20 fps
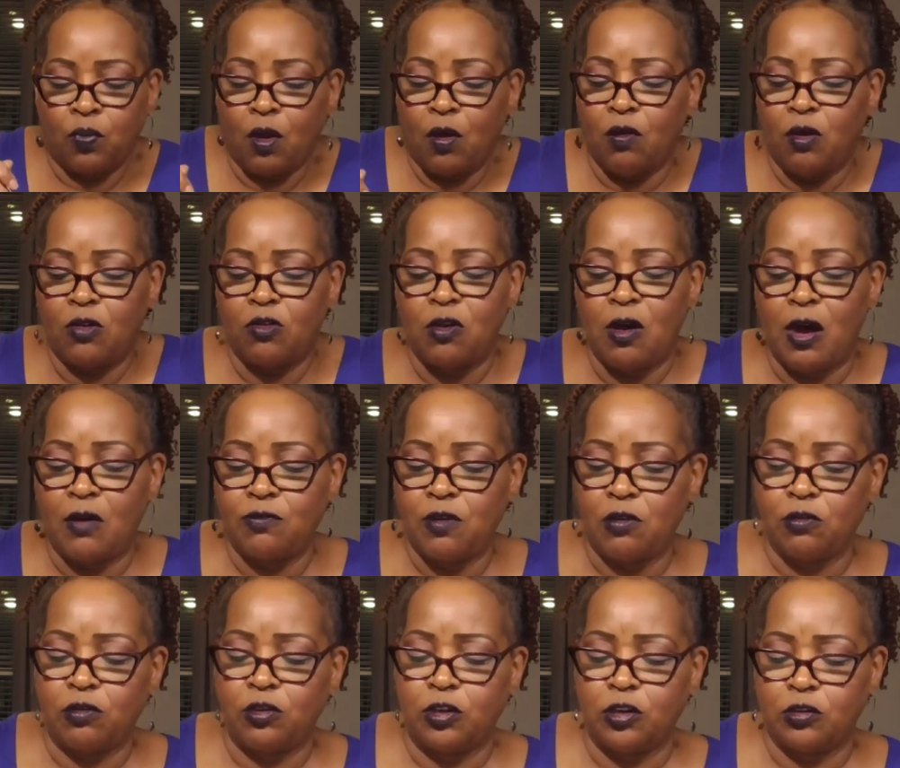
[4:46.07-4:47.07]
Oh, that's hot.
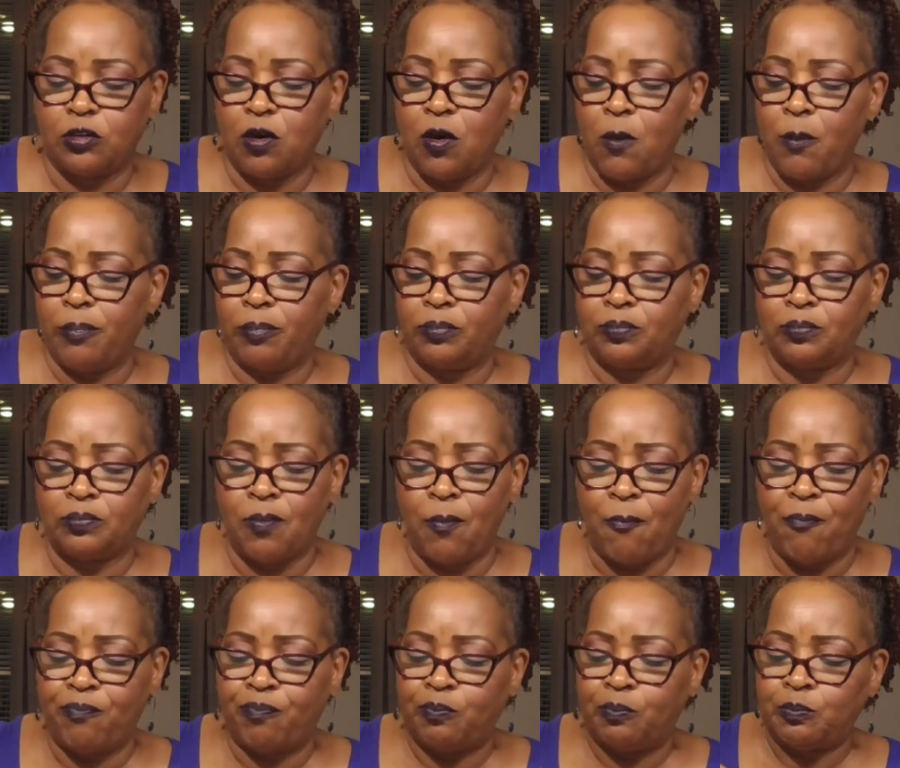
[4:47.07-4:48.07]
That's good, though. I
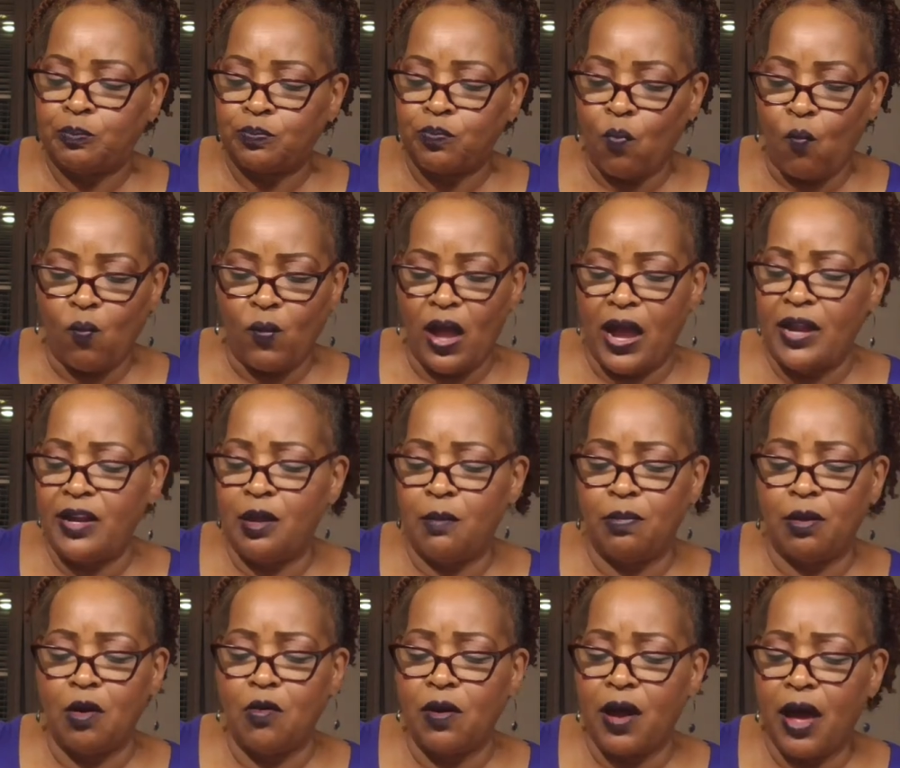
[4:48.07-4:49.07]
didn't even
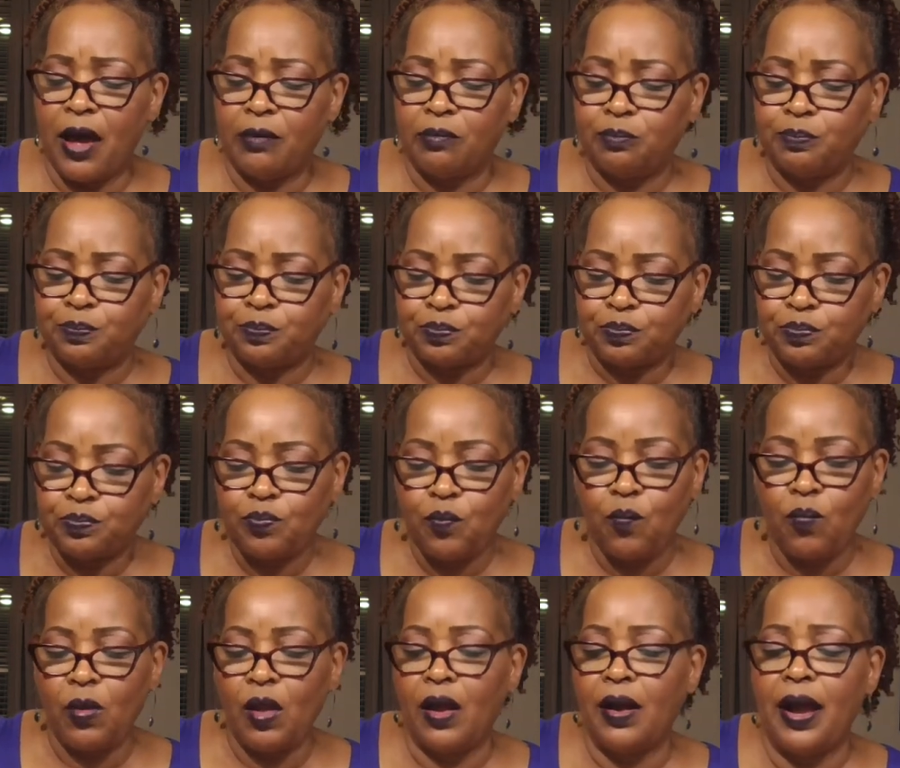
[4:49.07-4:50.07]
blow that.
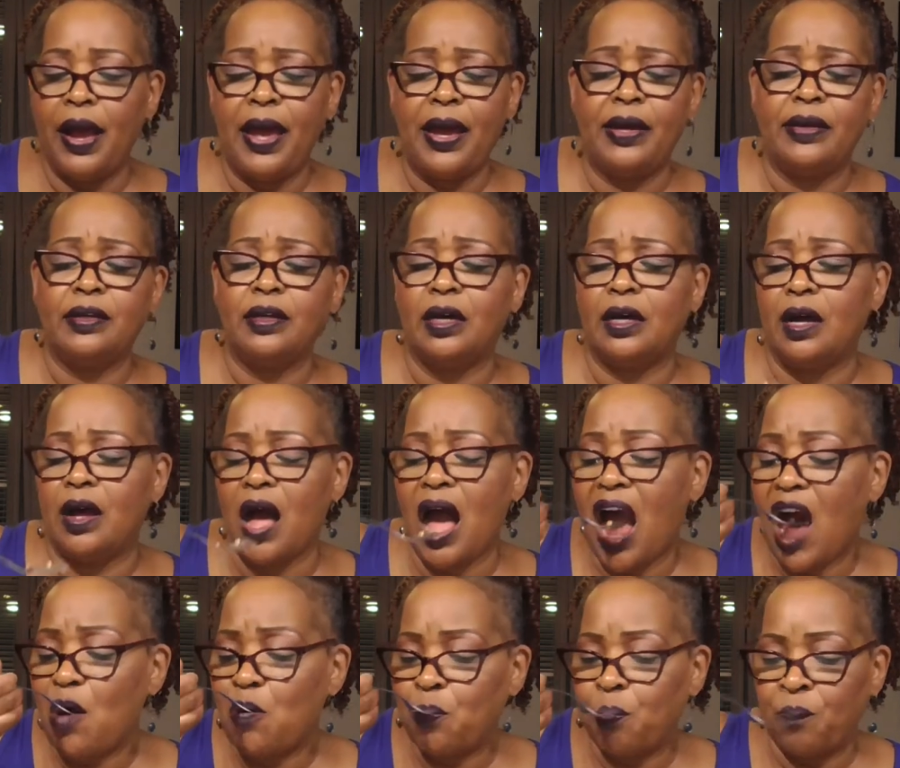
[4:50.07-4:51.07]
And
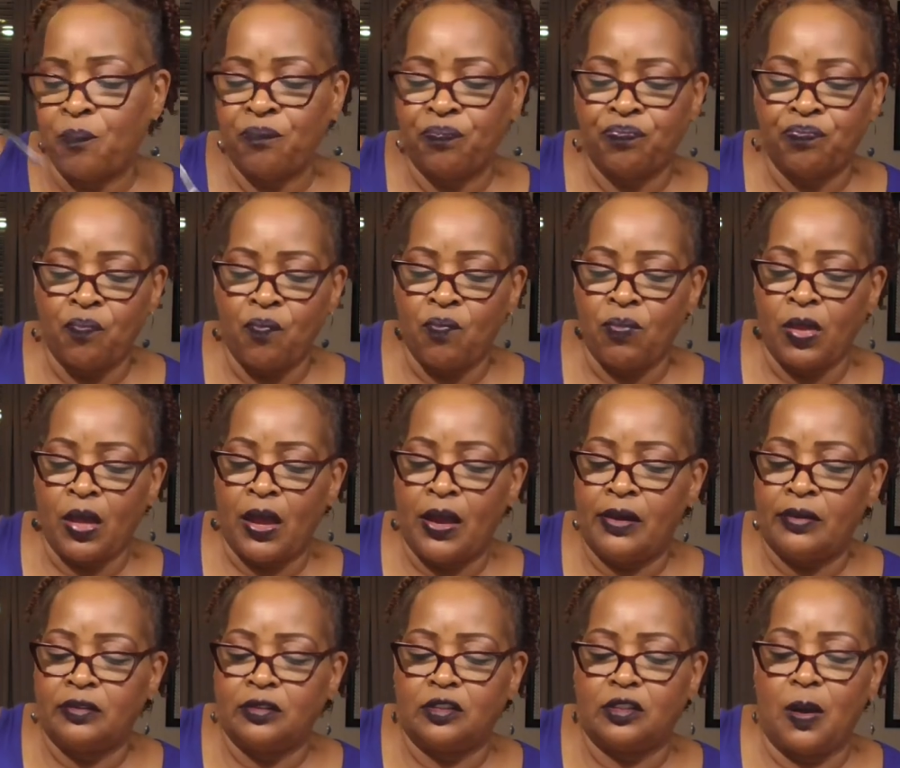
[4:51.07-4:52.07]

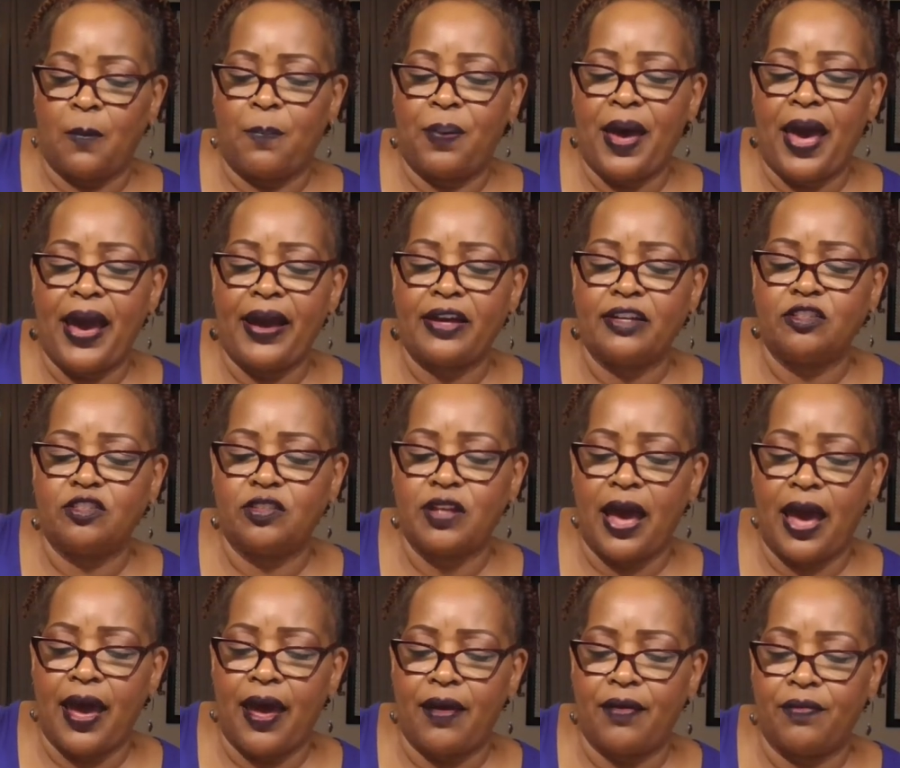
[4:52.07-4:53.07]
the package
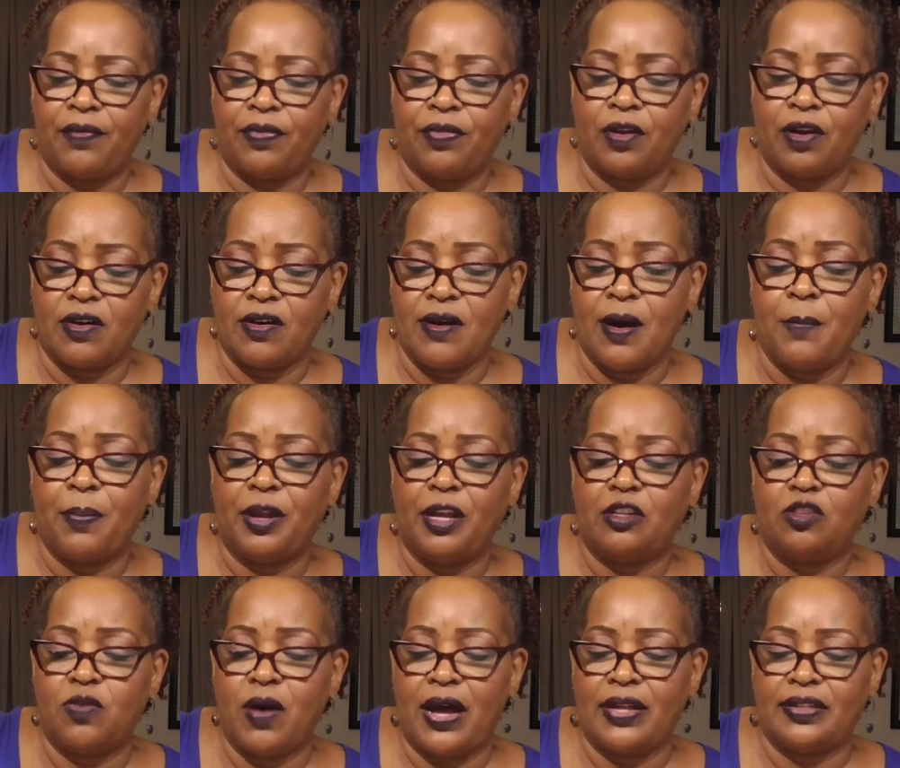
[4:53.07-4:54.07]
that the company
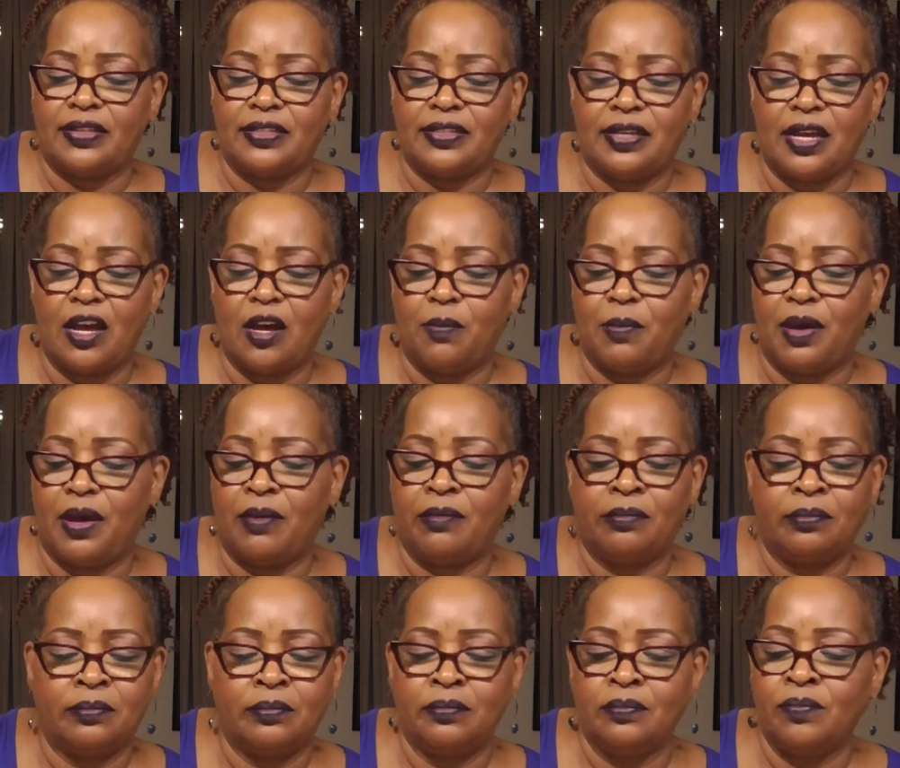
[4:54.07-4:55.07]
tried to sell
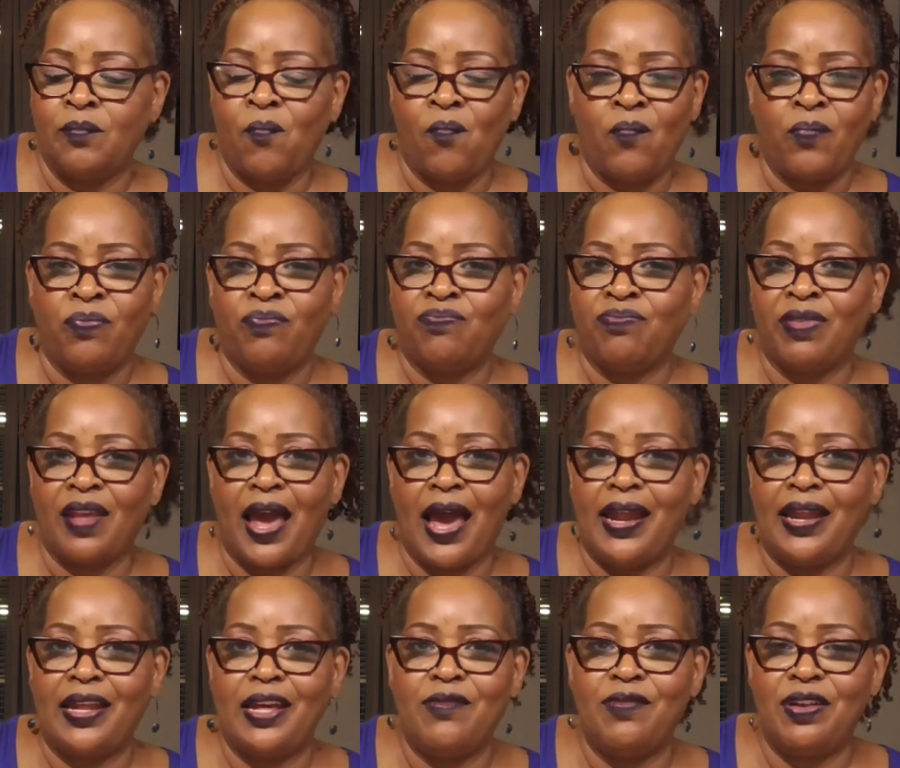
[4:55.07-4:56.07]
me, I
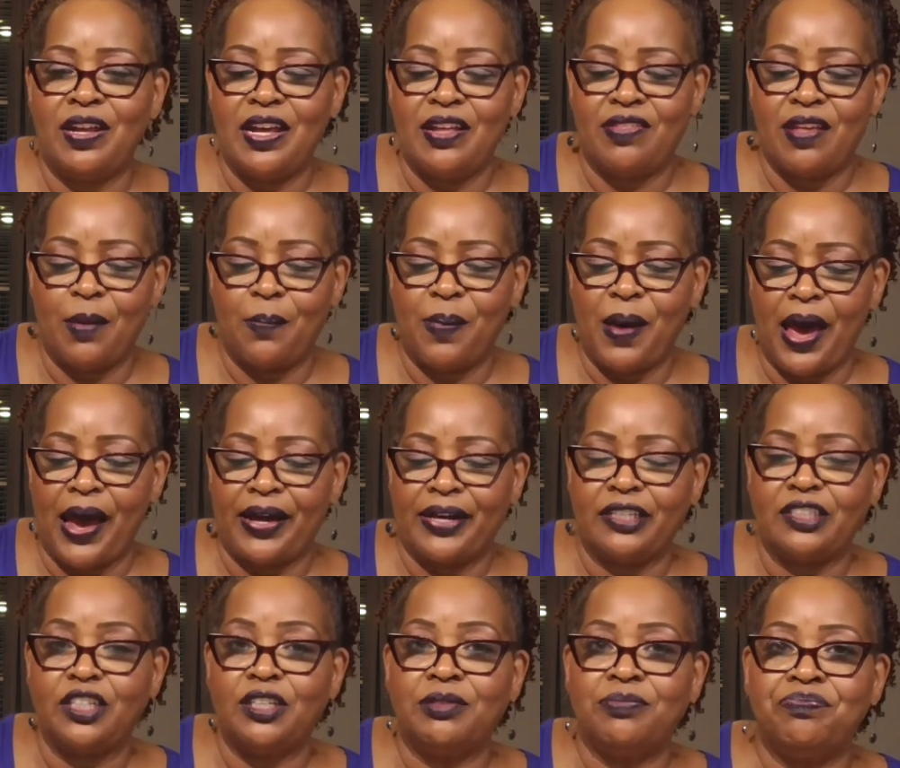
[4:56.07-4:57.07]
didn't even need that
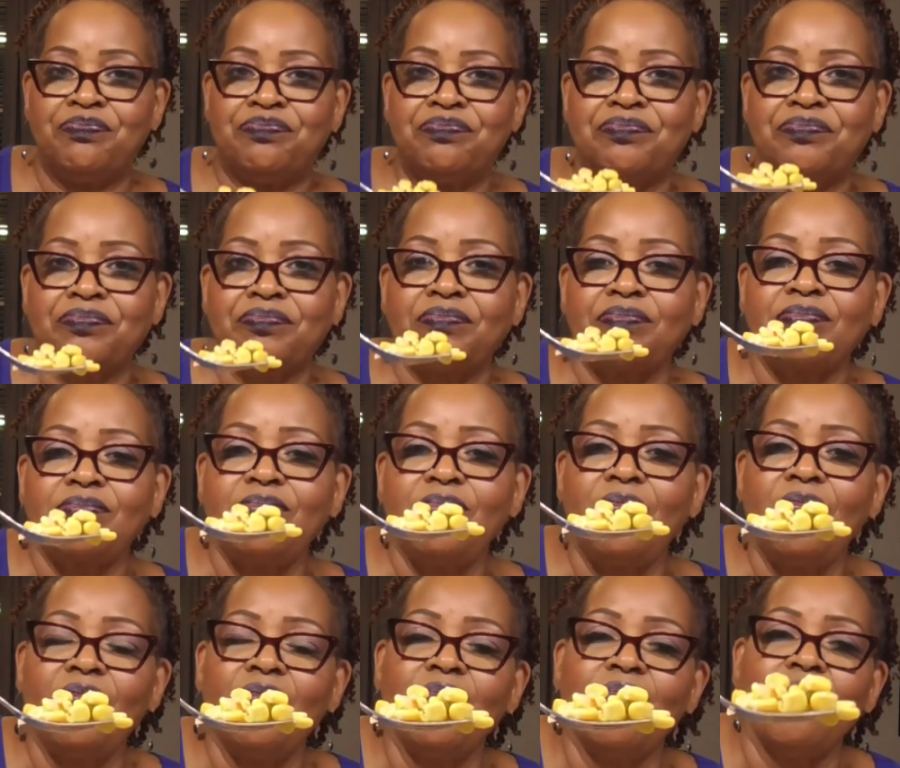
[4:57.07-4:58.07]
package.
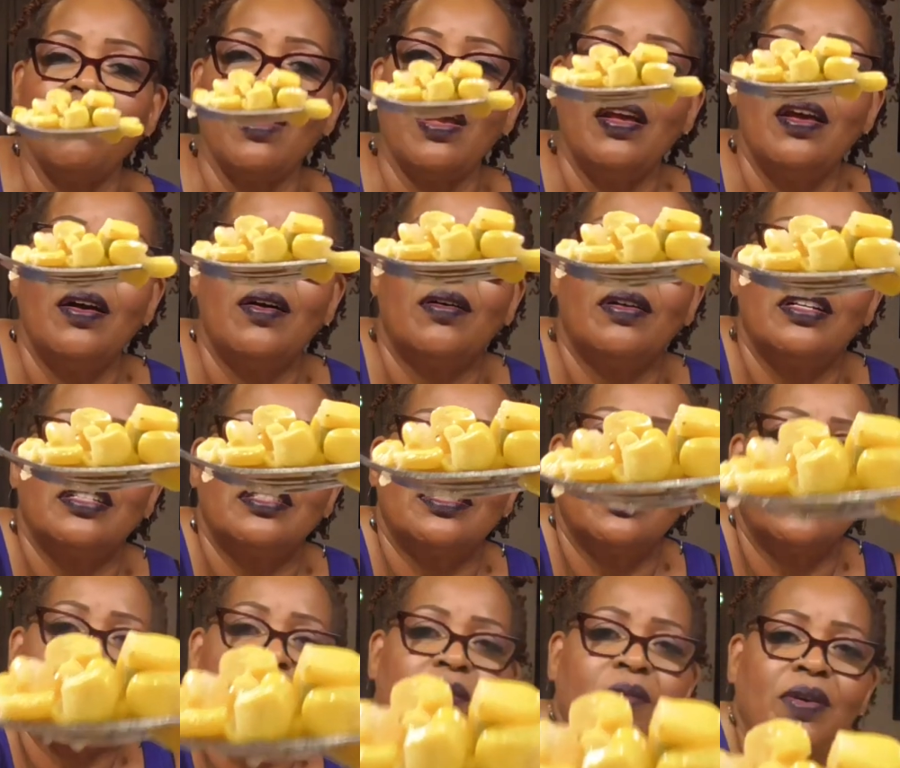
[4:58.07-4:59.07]
Here go this
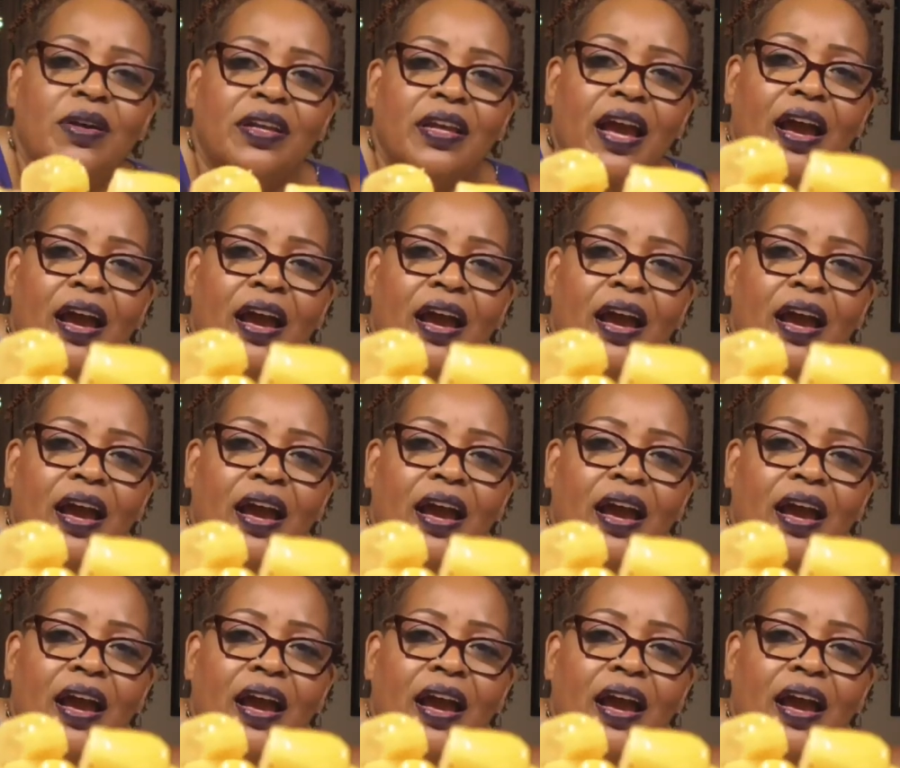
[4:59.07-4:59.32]
good corn,